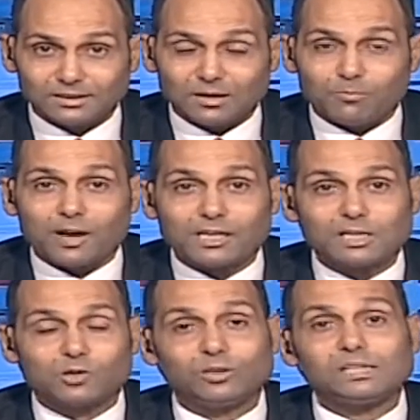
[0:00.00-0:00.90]
By
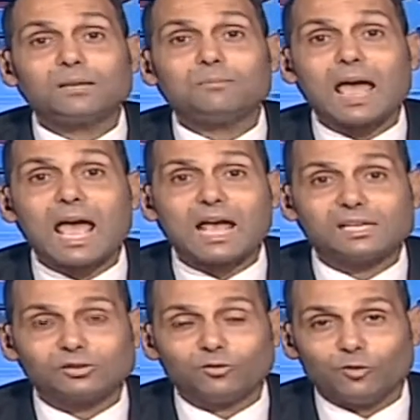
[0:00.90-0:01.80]
increasing
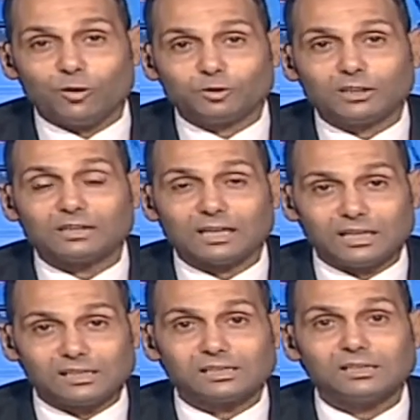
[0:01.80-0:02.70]
mass of object,
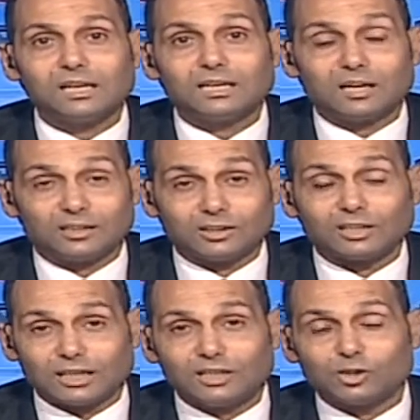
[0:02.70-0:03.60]
its
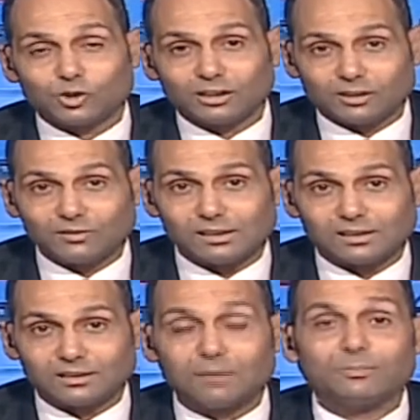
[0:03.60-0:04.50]
kinetic energy
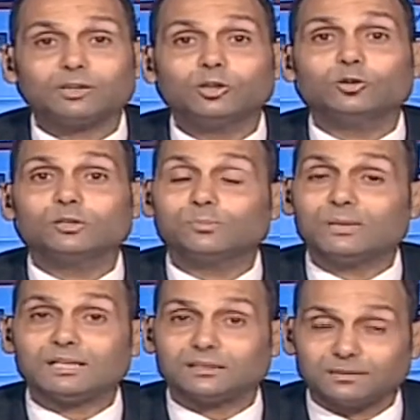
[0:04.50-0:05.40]
increasing. Number two,
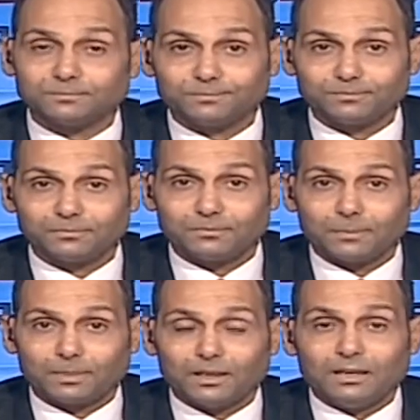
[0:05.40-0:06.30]
speed.
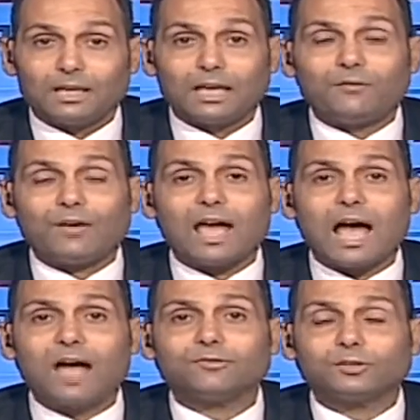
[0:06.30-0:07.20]
If I
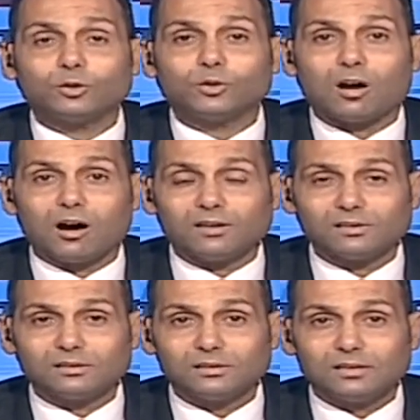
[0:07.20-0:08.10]
have two
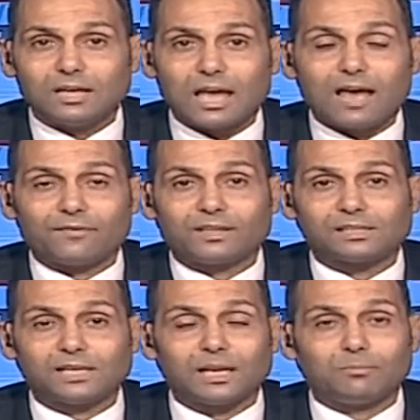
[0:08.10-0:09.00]
cars have the
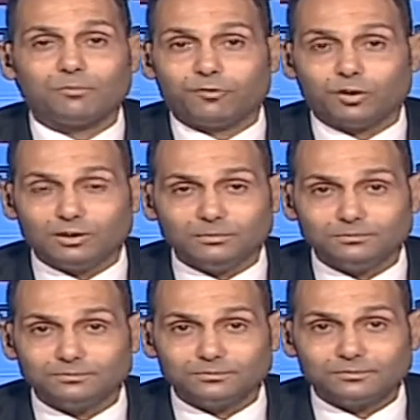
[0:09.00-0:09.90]
same volume,
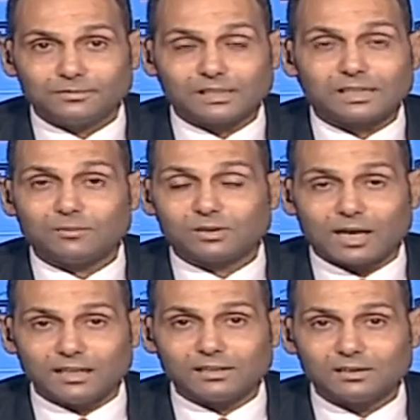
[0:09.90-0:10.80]
the same
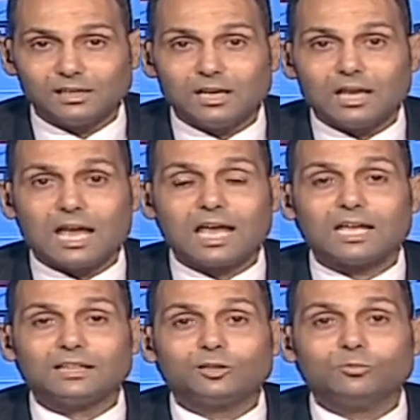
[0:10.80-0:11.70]
size,
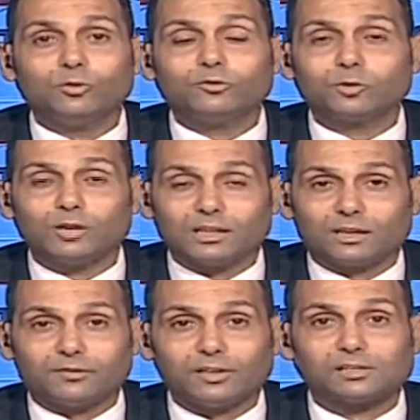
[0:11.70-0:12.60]
and move
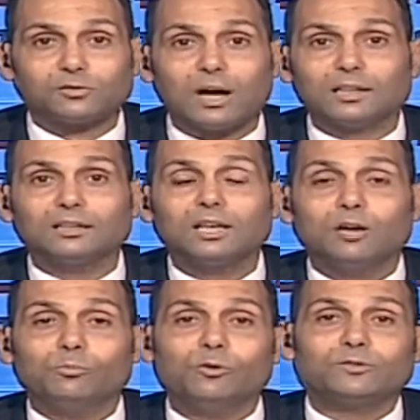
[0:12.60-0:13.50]
together. First one
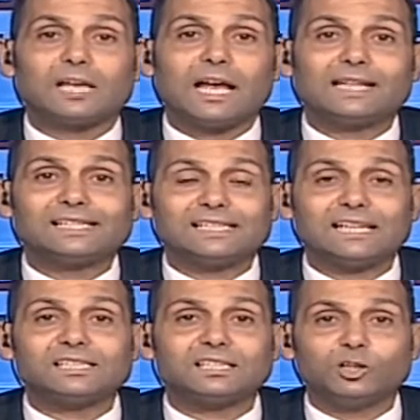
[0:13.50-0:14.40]
moves at
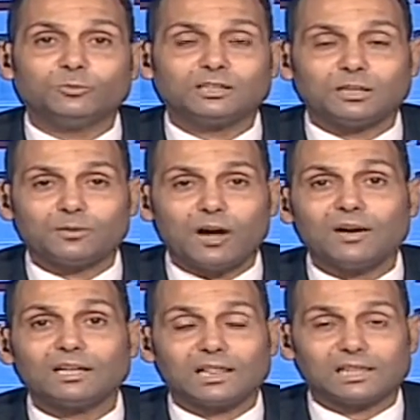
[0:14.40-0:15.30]
60 km per
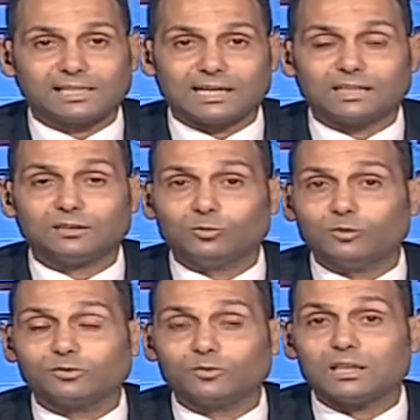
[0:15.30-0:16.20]
hour and second
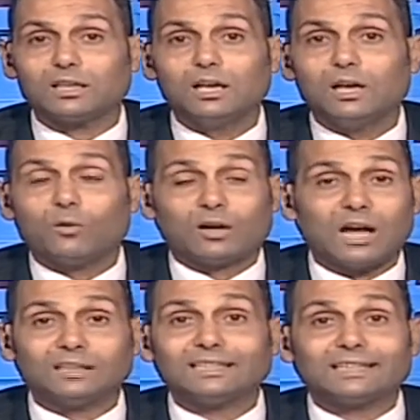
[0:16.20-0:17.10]
moves with
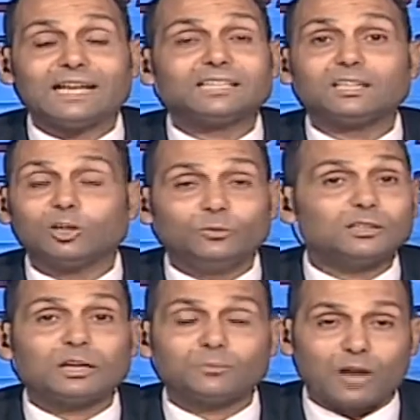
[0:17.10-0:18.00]
180
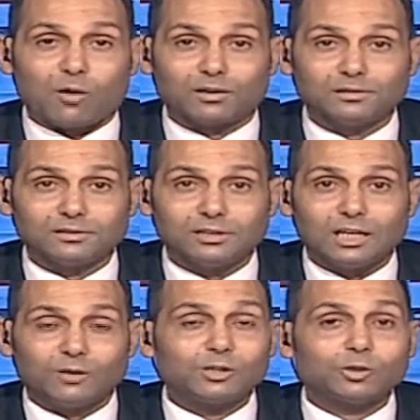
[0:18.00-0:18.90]
km per hour
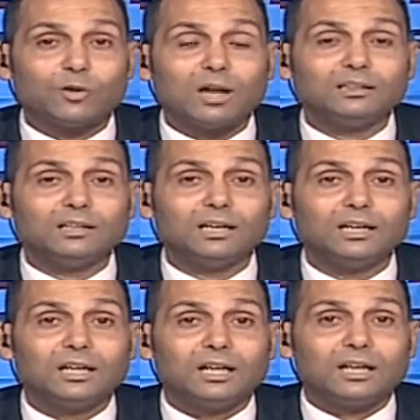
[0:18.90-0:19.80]
which one,
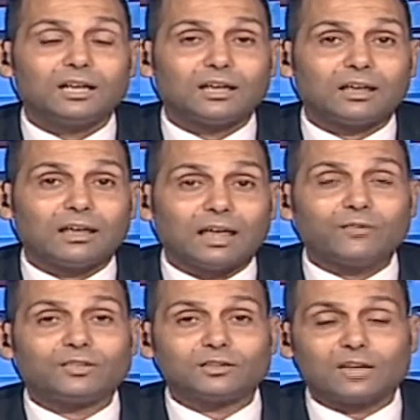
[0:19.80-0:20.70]

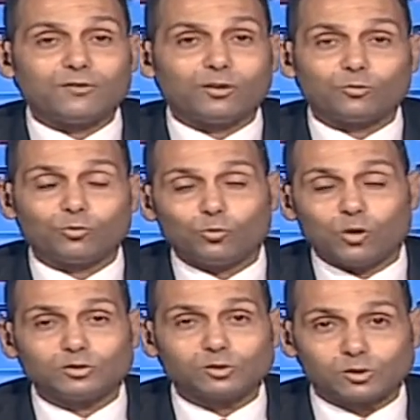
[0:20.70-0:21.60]
if the driver
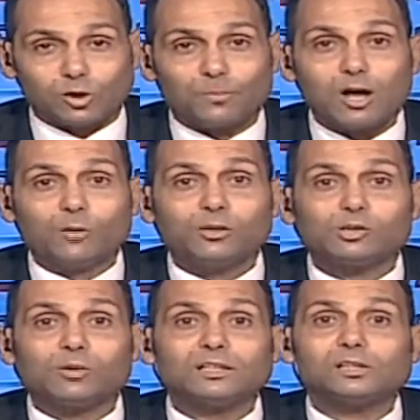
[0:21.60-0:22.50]
won't stop,
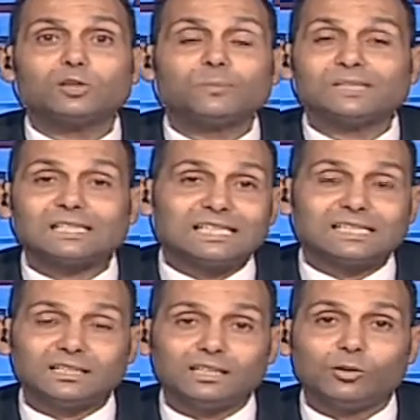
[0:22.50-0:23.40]
which one stops
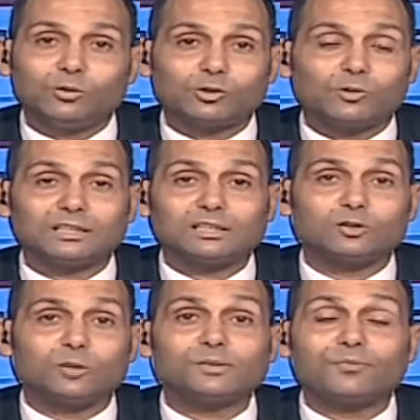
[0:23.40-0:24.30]
easily, which one
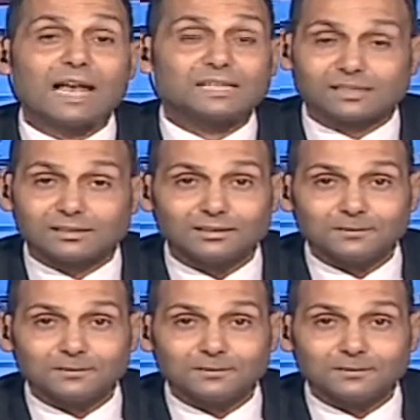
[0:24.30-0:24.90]
stops fast,